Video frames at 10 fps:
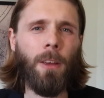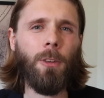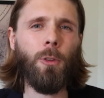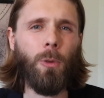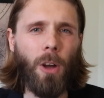
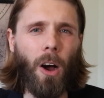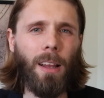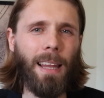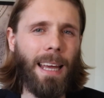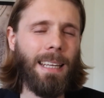do
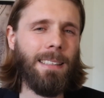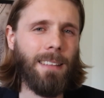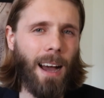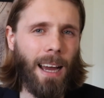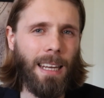not let
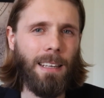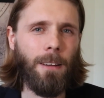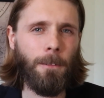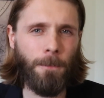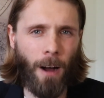anxiety
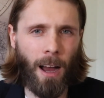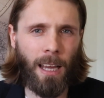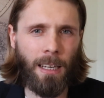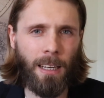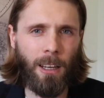
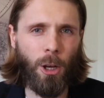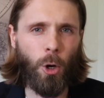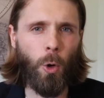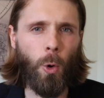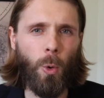define
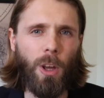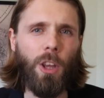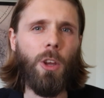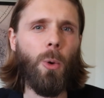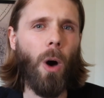who
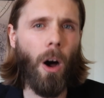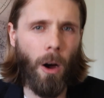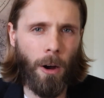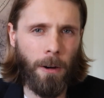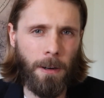you
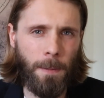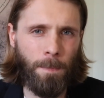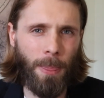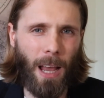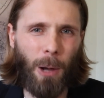are.
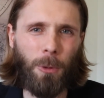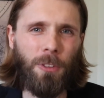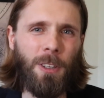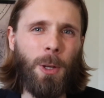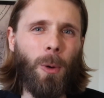I will
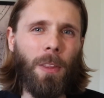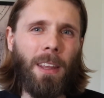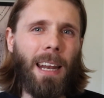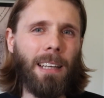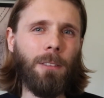see you on the
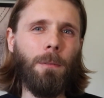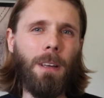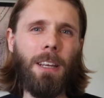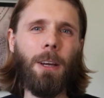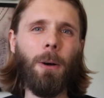next
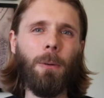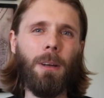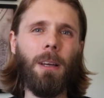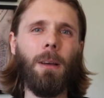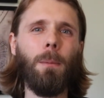video.
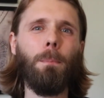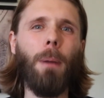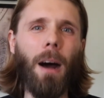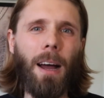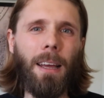
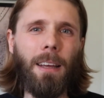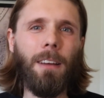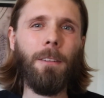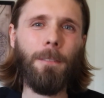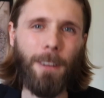Bye
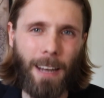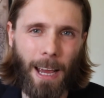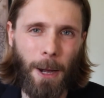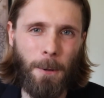for now.